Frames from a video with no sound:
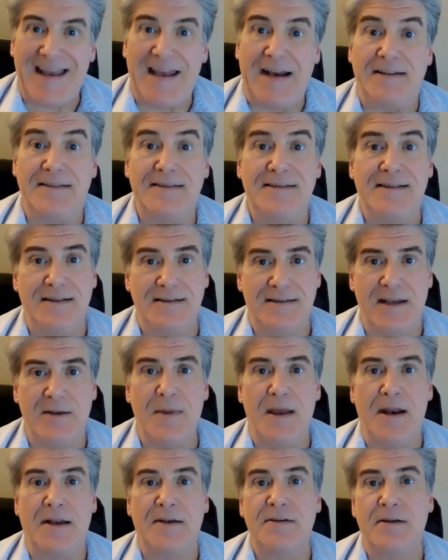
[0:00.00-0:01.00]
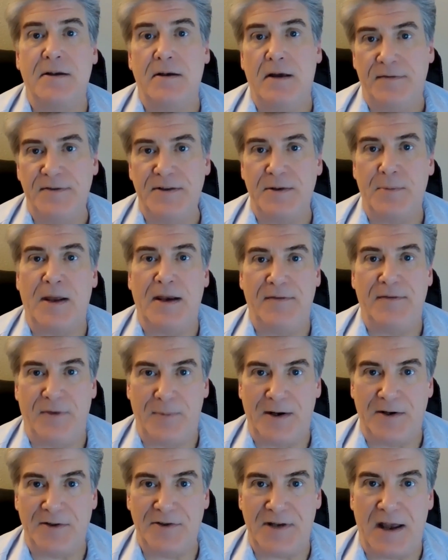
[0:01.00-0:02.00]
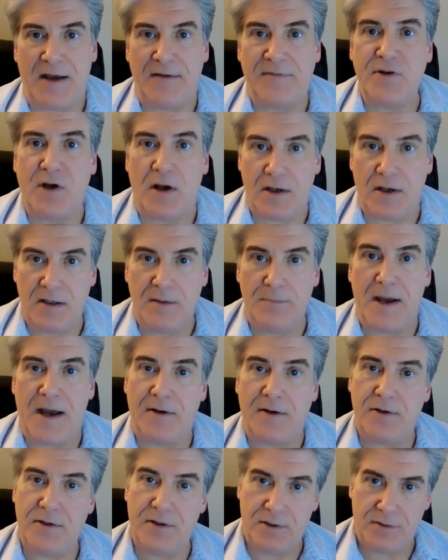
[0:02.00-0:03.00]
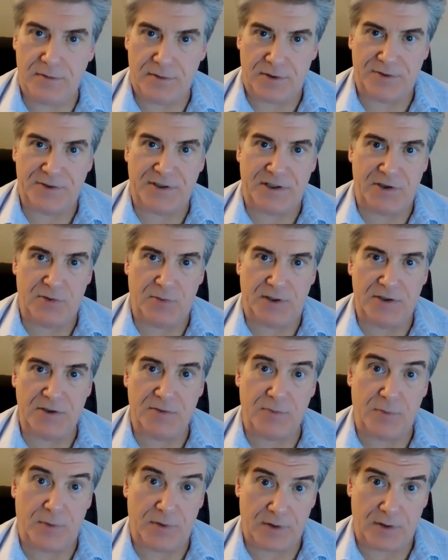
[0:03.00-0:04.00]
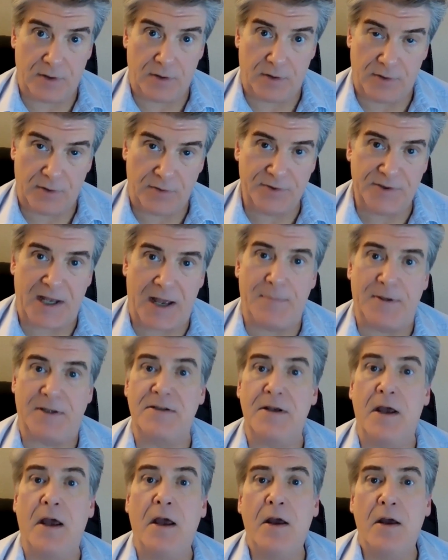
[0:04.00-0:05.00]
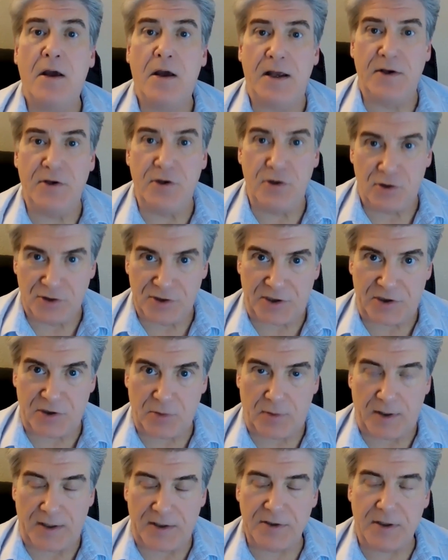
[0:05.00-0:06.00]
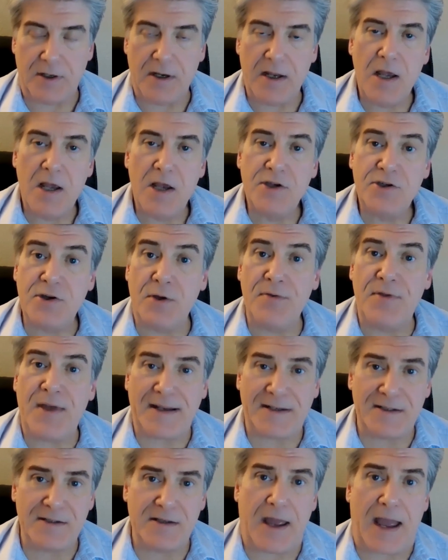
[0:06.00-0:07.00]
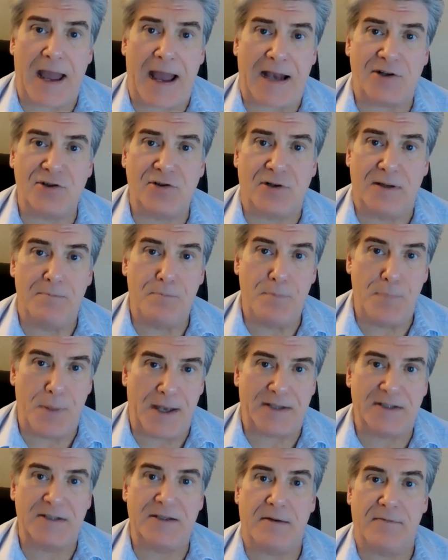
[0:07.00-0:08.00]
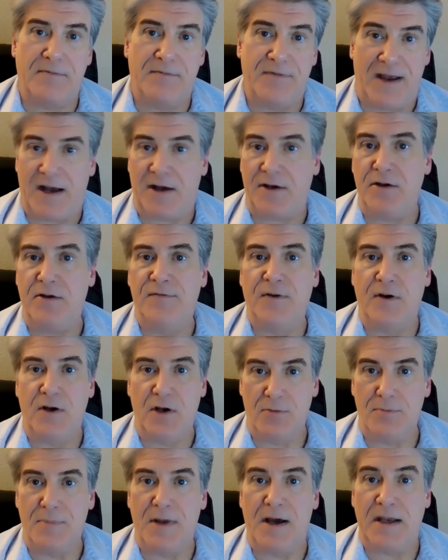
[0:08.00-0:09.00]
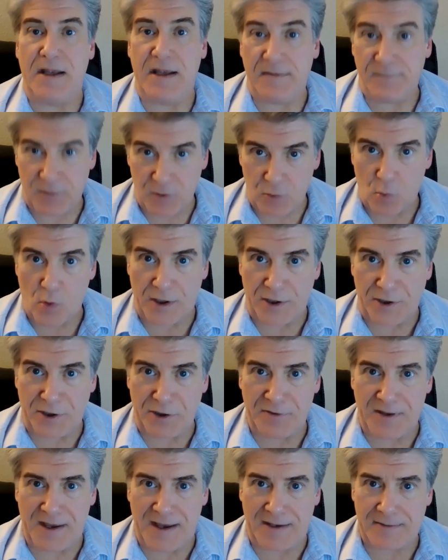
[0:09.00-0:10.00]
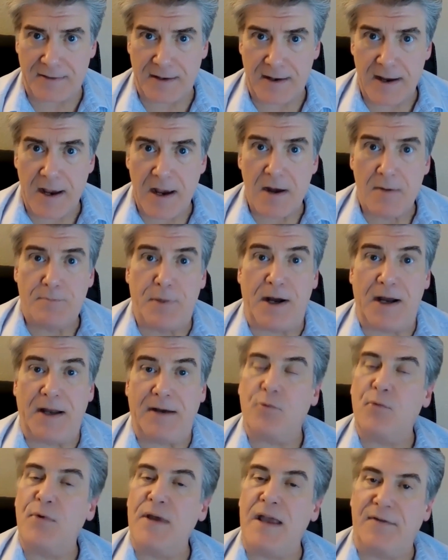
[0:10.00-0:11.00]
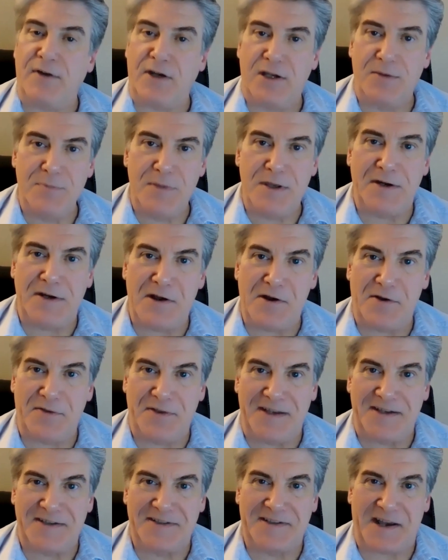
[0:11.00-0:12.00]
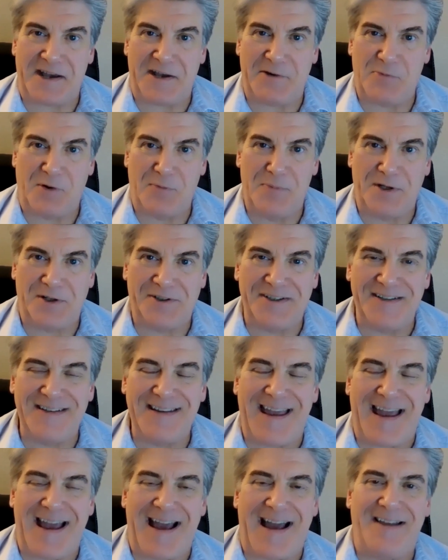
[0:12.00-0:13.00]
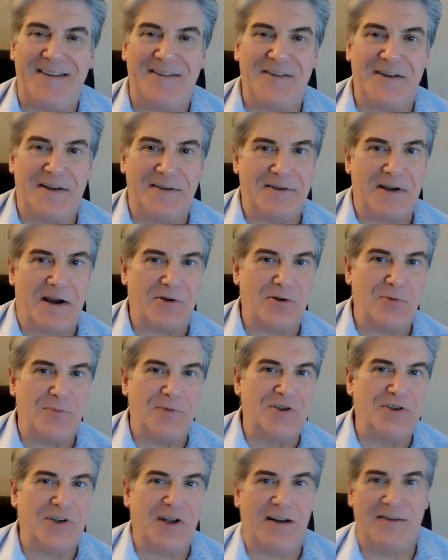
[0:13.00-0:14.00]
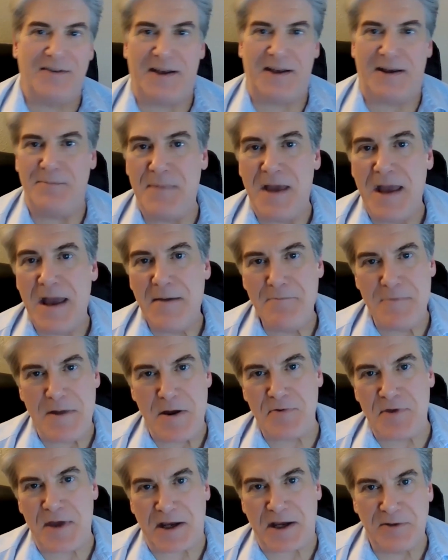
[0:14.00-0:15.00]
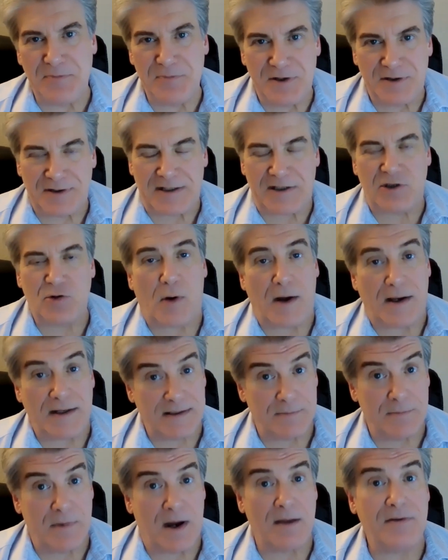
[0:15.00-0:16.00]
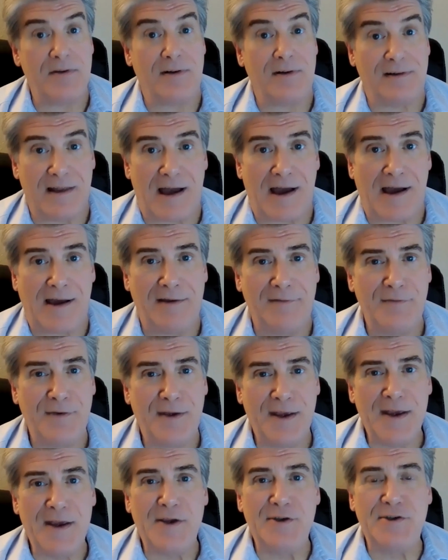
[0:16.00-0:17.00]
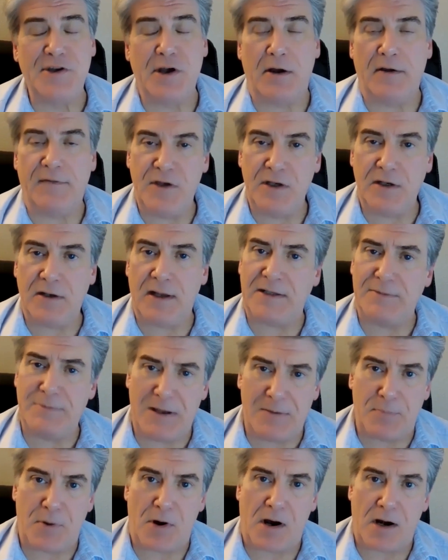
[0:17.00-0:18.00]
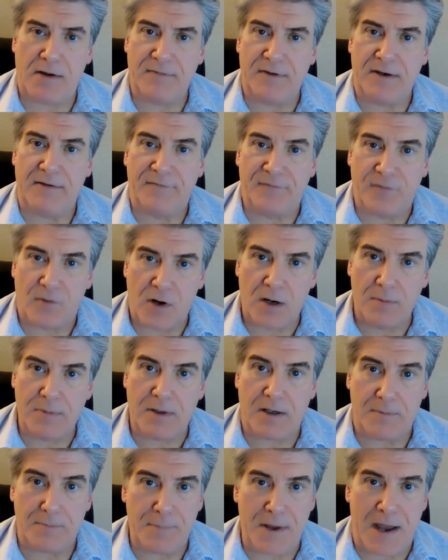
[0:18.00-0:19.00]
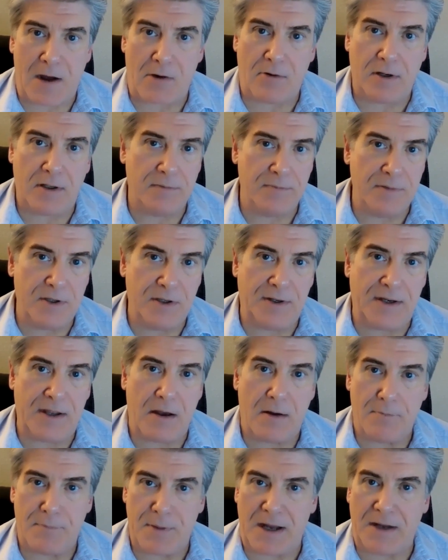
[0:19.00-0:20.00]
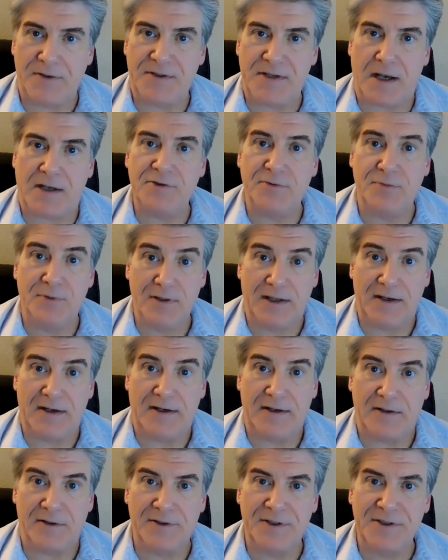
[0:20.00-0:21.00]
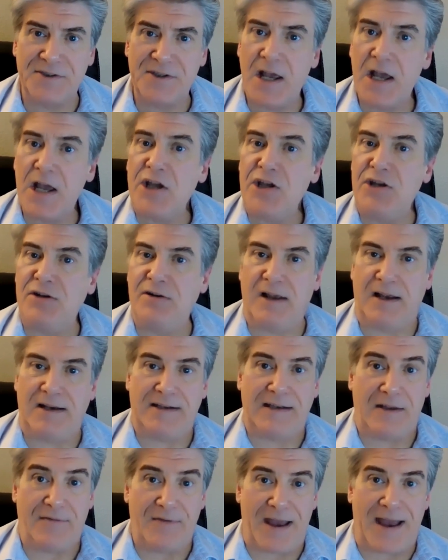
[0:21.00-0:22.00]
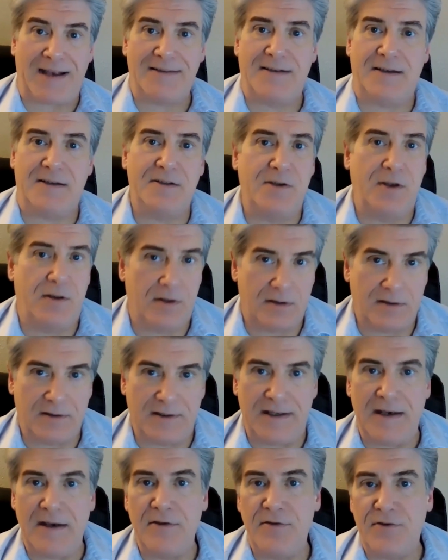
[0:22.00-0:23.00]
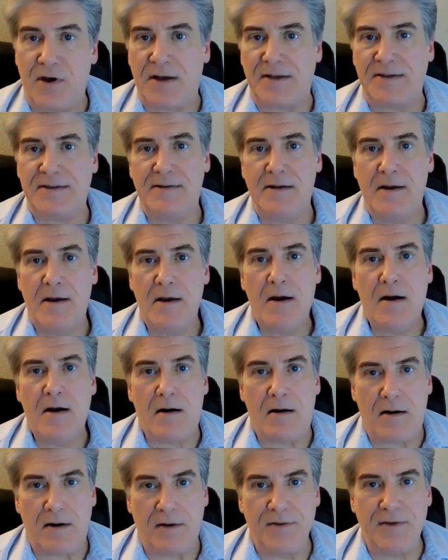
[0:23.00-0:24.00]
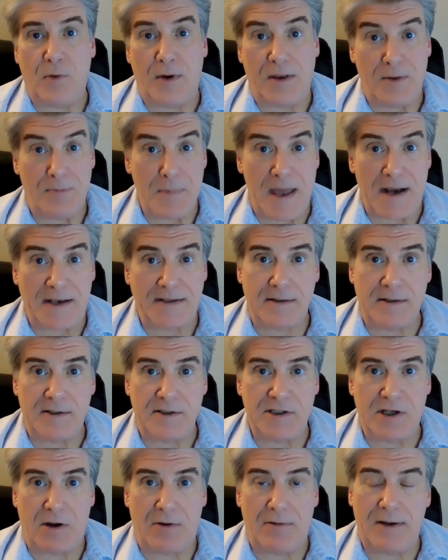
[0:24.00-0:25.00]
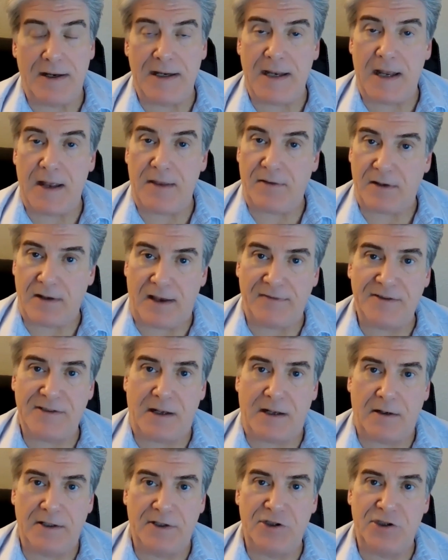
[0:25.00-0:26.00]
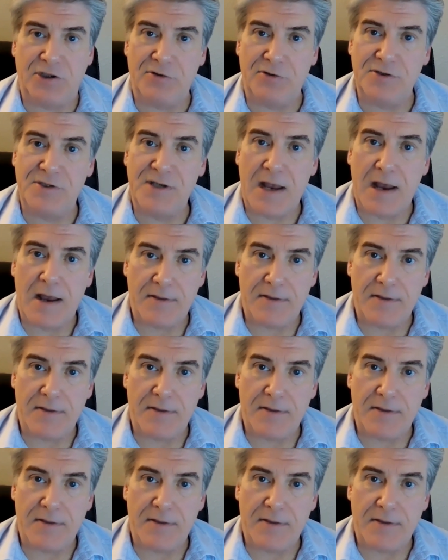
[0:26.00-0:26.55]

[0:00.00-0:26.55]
and it's 60 minutes of somebody from our staff talking about those situations or those topics in your situation. So that's the actually best value for your money if you want to do that. But we have a community on the inside we're building, and Dr. Michelle and I meet with that community twice a month live. So if you'd like to be a part of an informed and empowered community on biotoxin-related illness, you'd like to have access to the leading thoughts on the way the medicine is going and the lifestyle issues